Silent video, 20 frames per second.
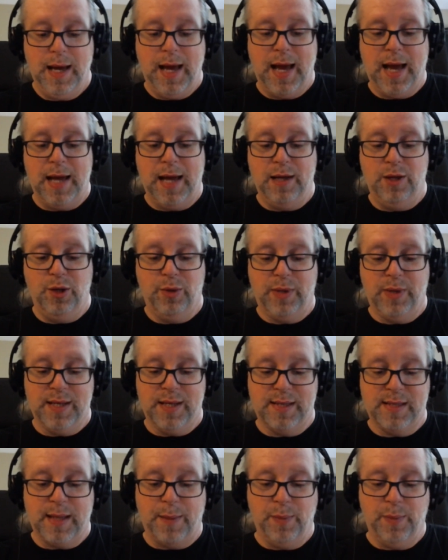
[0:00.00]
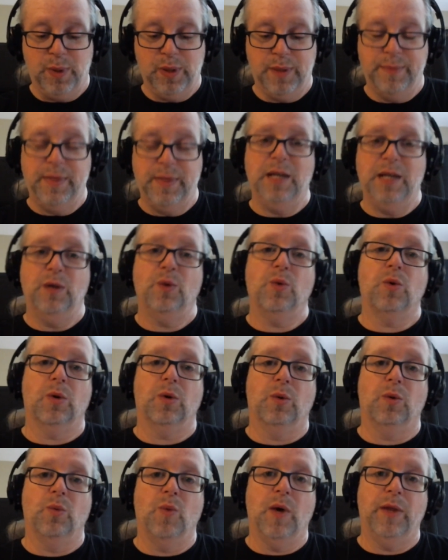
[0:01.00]
and you can assemble them in
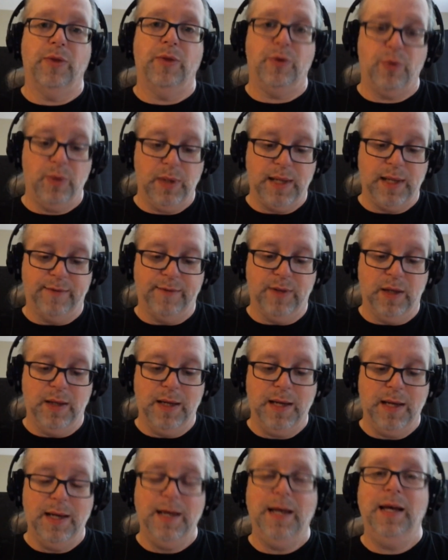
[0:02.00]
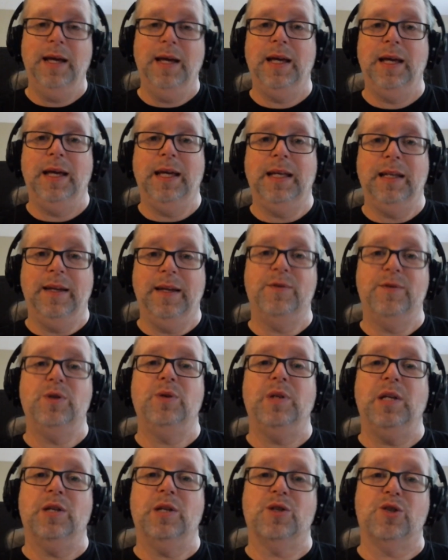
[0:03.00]
order 1 through 11, it gives you
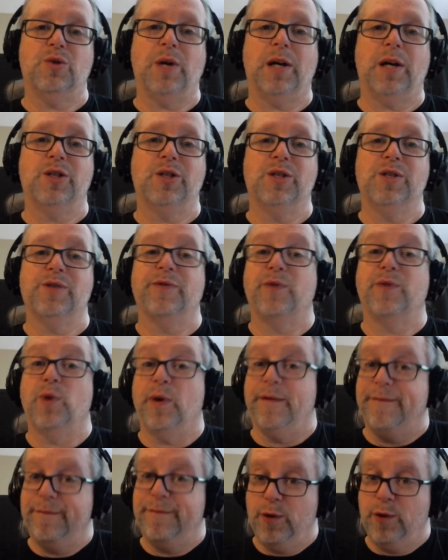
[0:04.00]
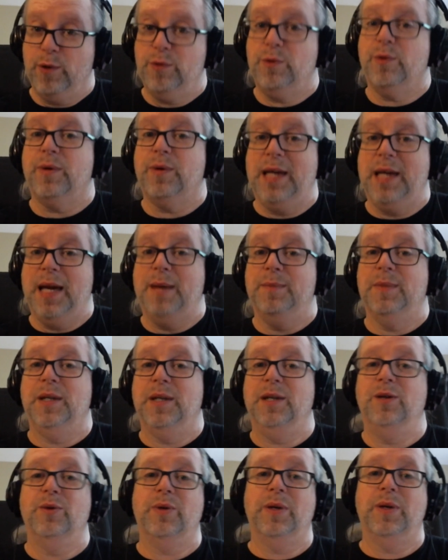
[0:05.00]
the instructions for a further game that
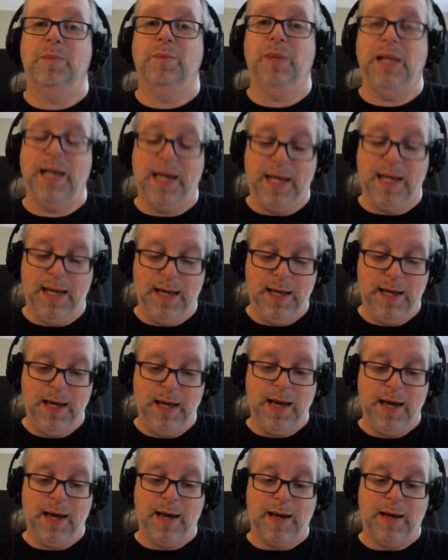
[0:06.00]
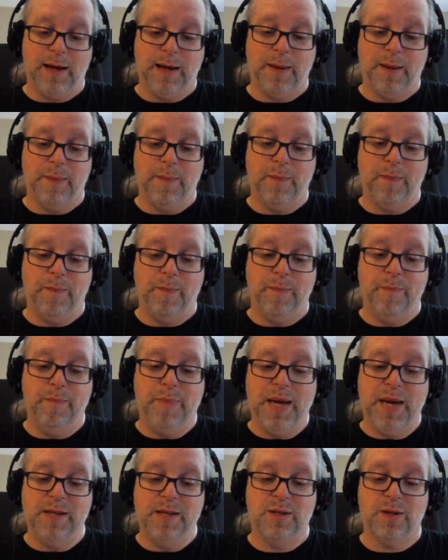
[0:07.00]
you can play
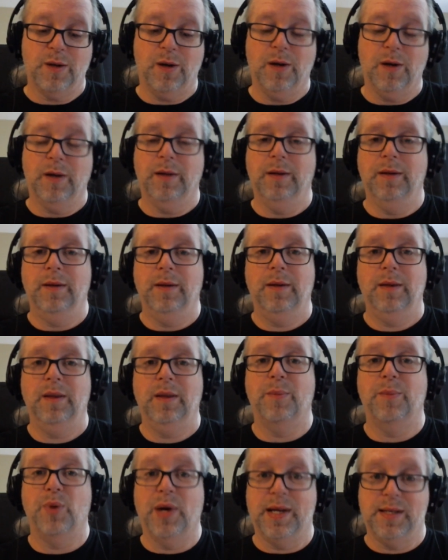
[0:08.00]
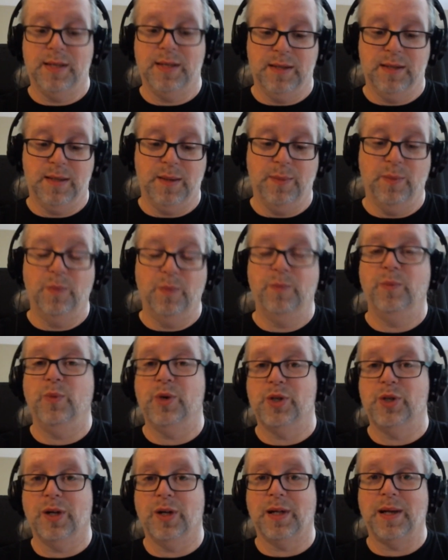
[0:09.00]
based on the break system,
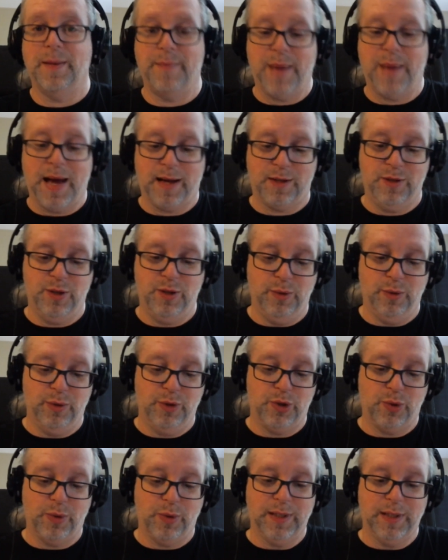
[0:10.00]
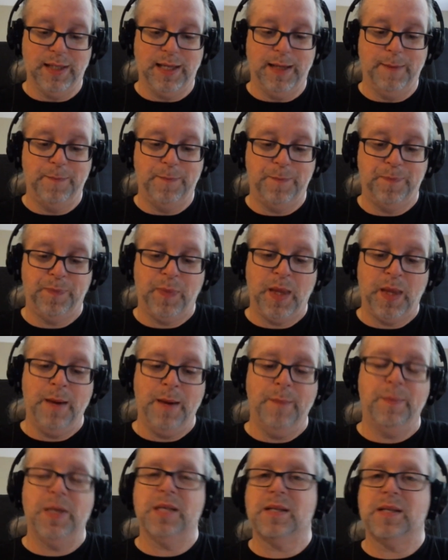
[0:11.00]
which I'll come back to shortly.
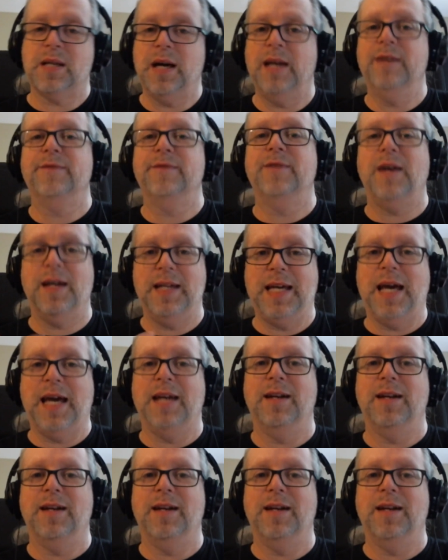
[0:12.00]
But it's kind of, again,